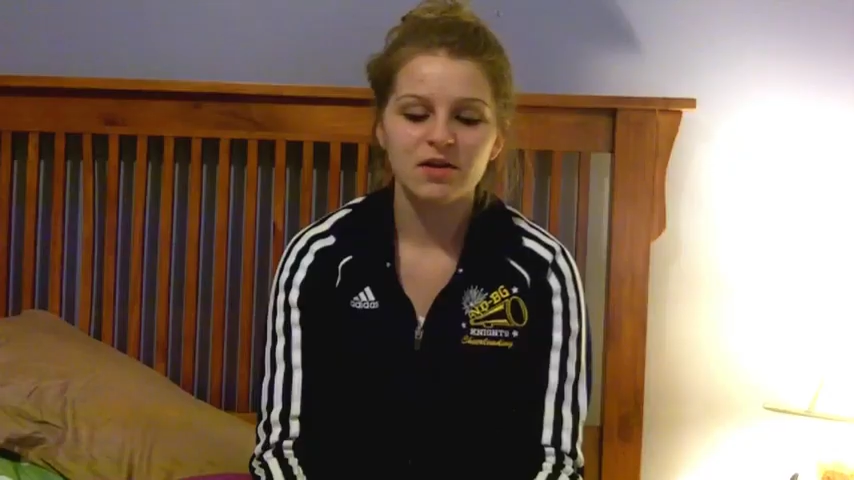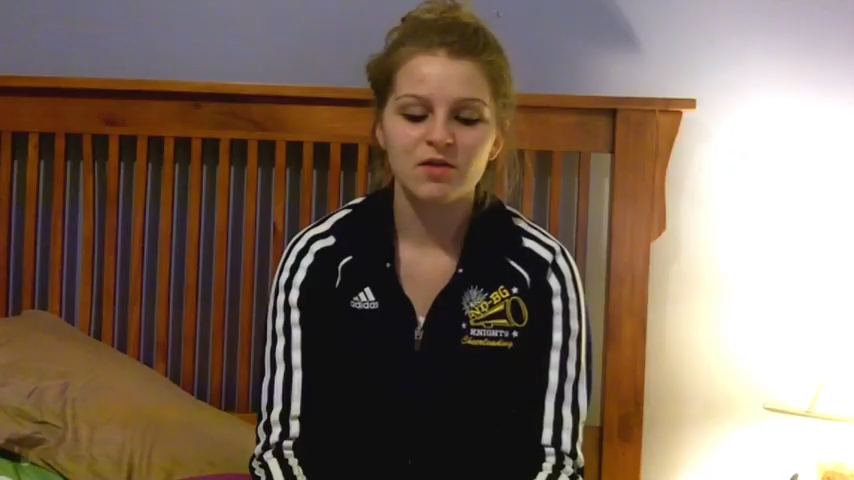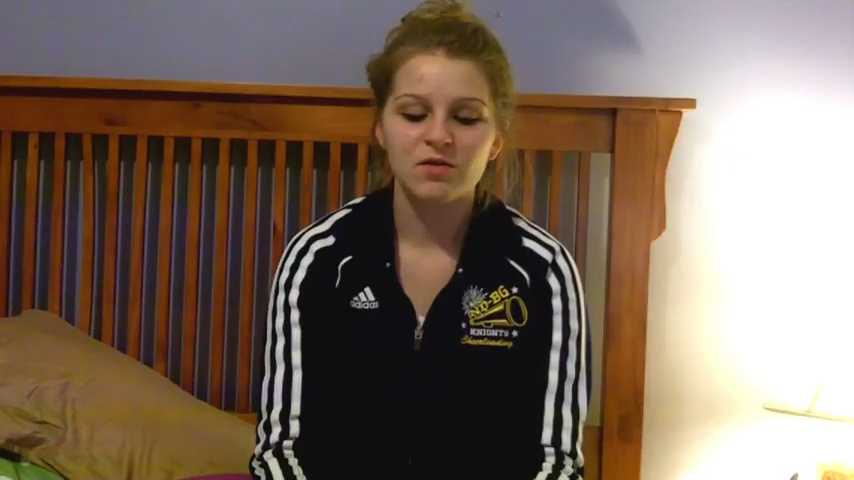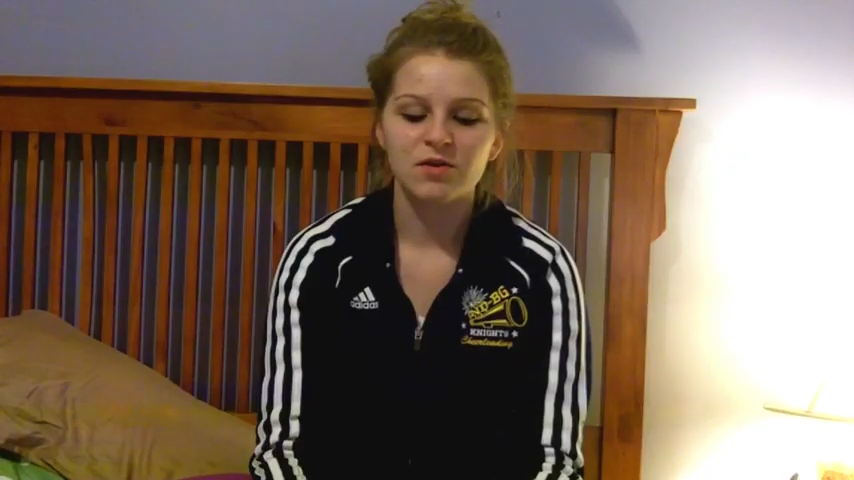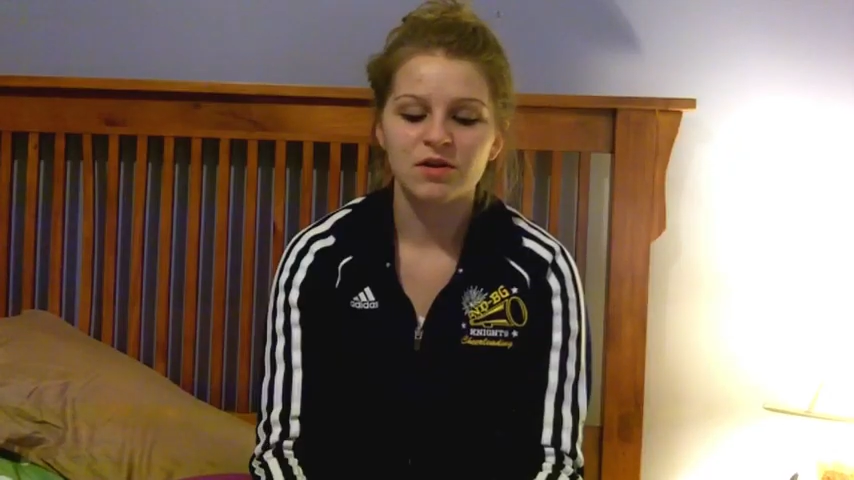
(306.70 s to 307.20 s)

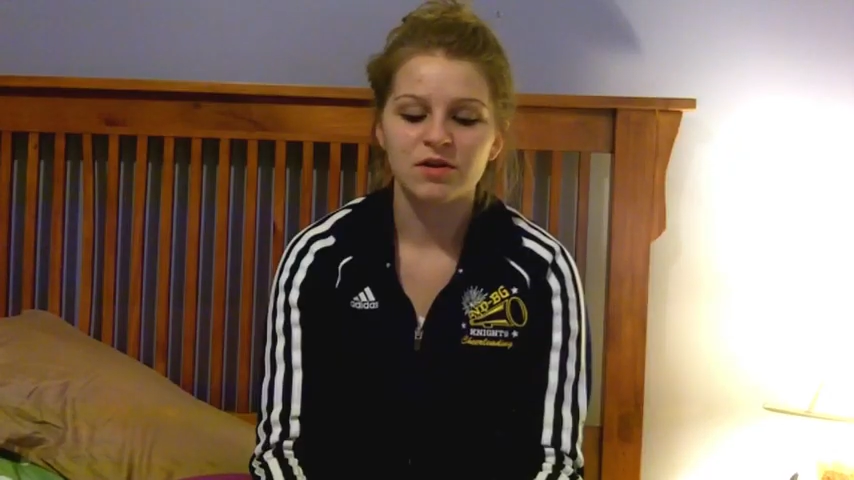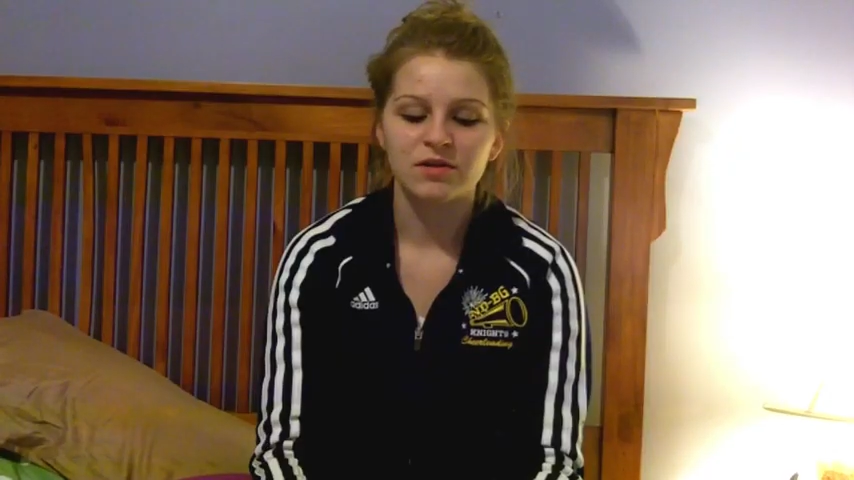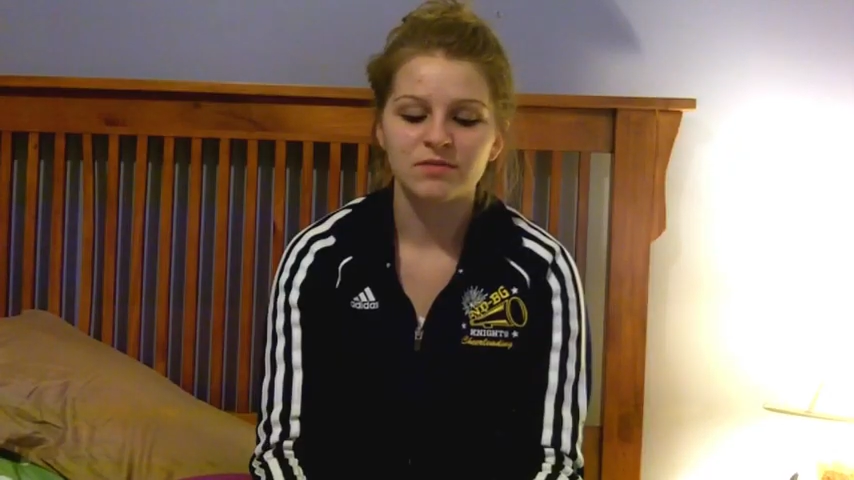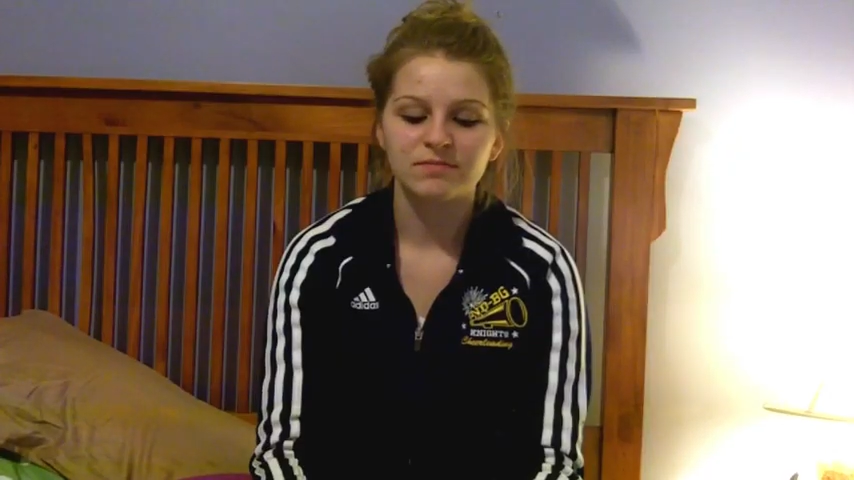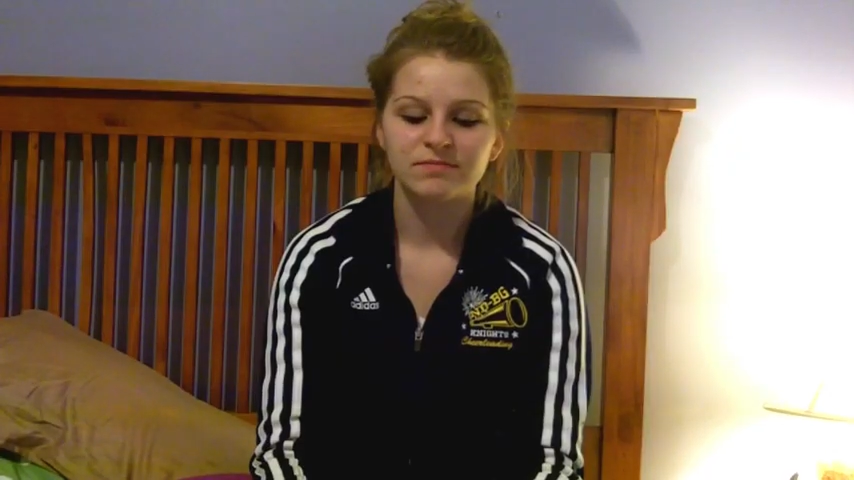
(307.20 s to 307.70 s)

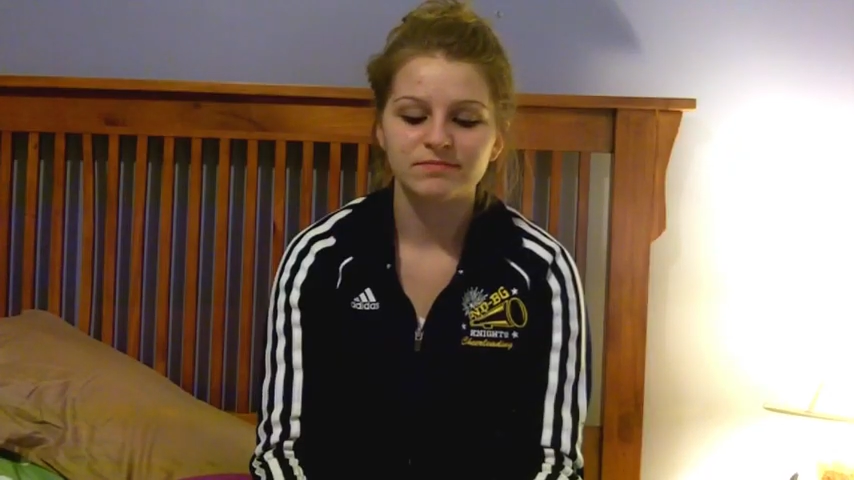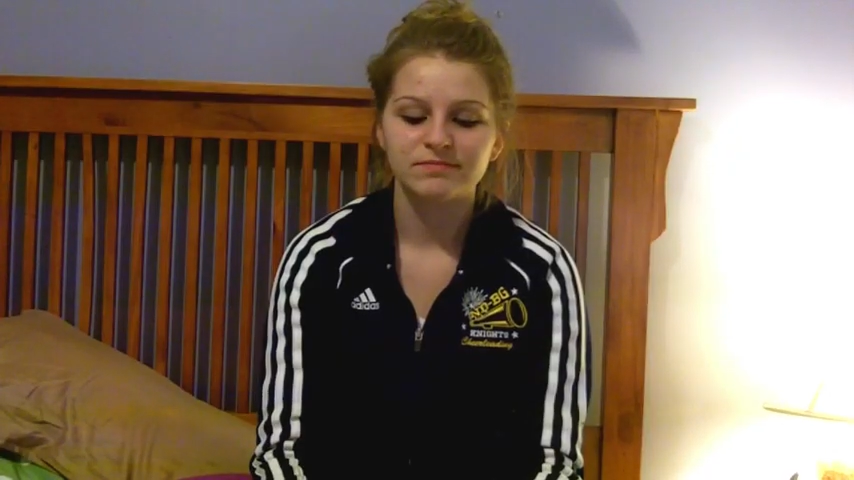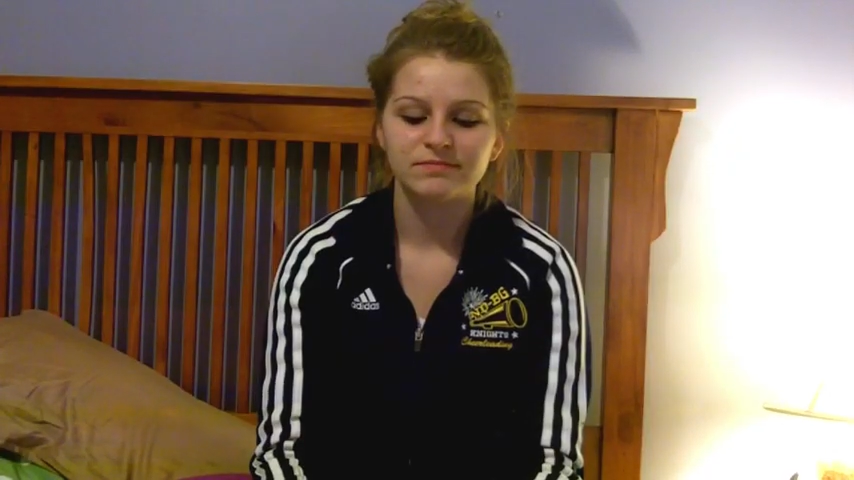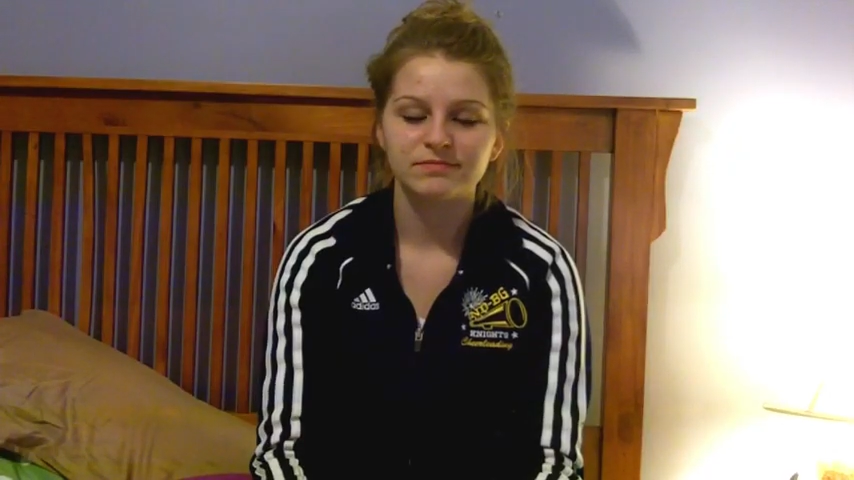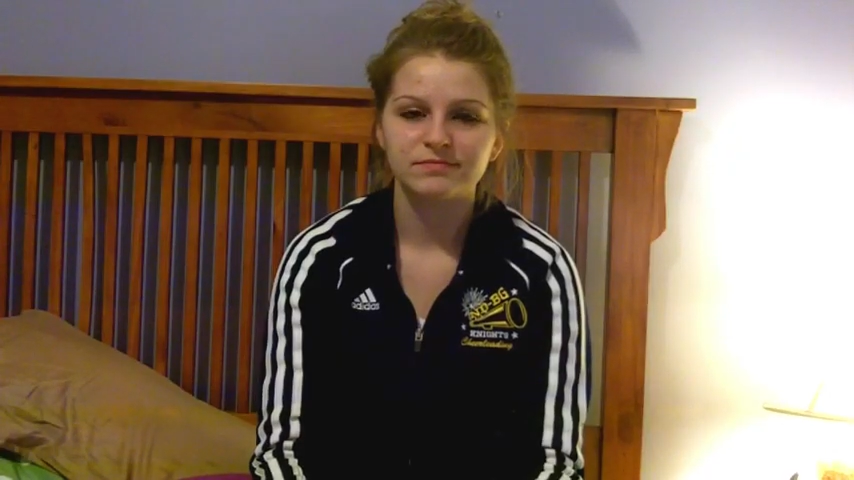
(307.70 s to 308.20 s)
Or
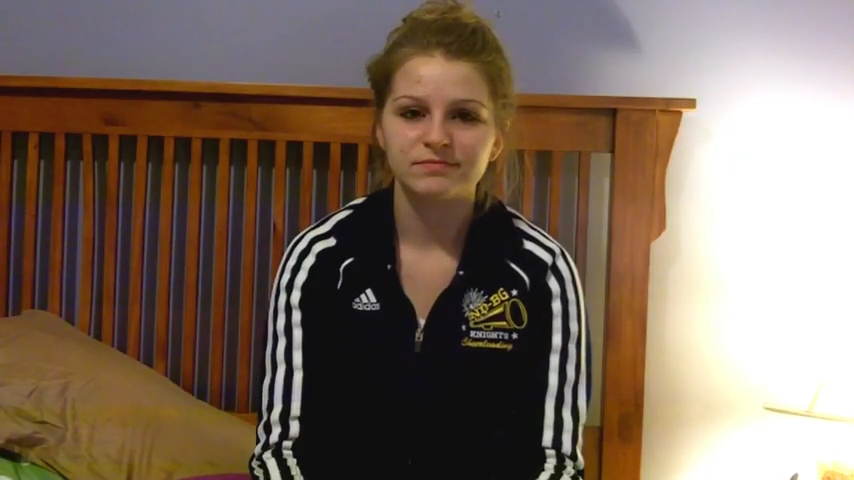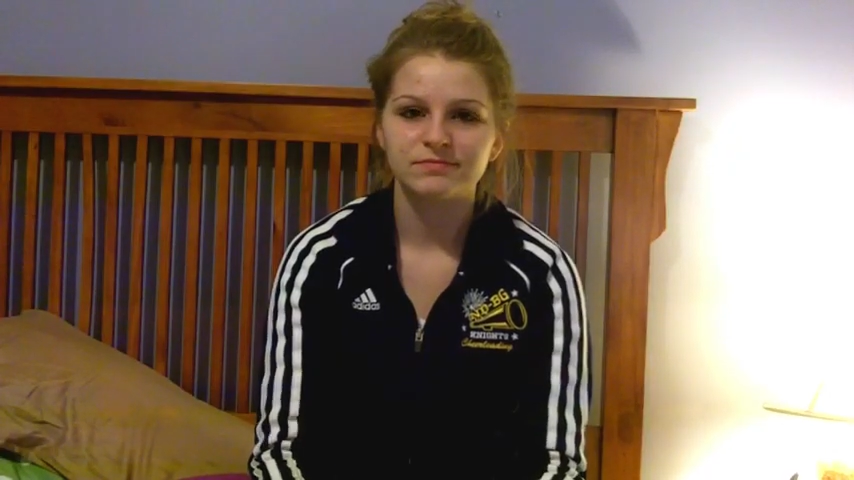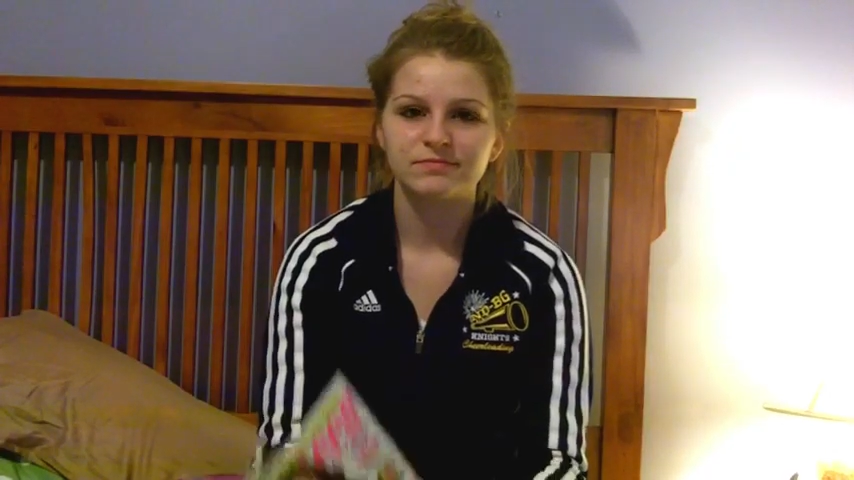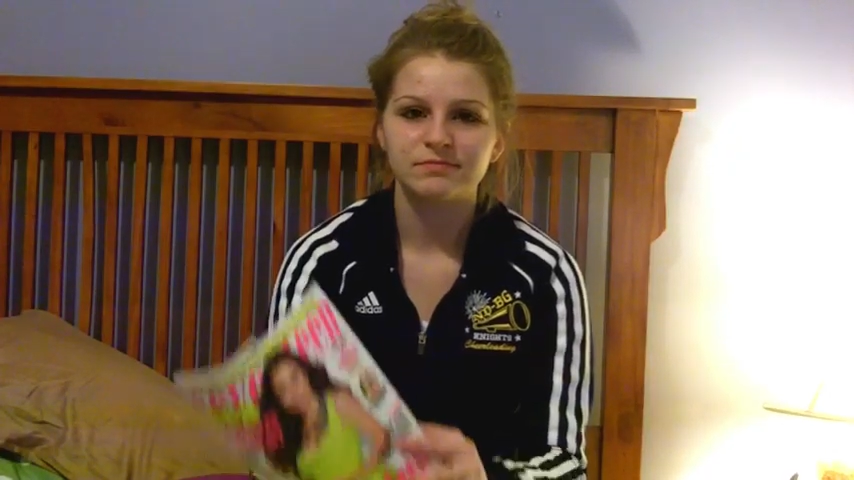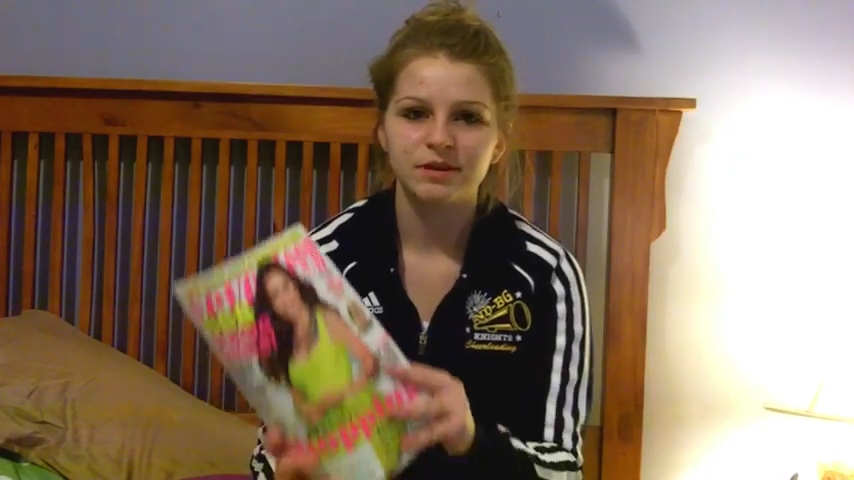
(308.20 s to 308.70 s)

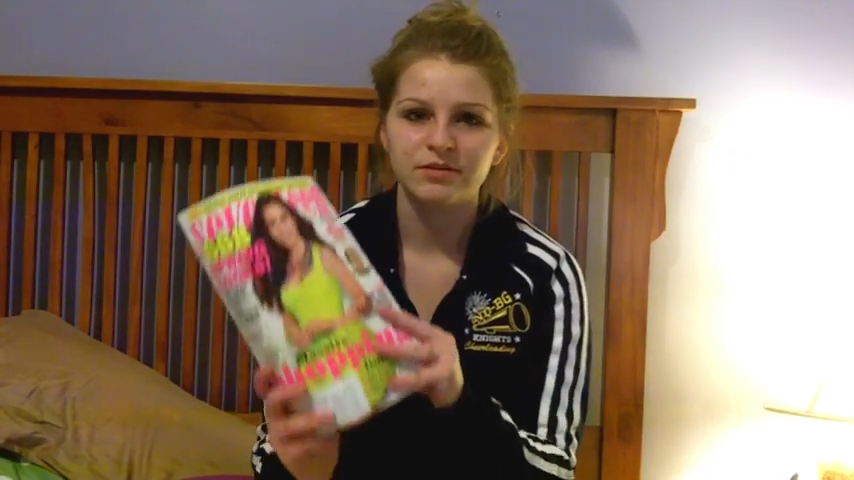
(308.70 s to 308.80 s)
my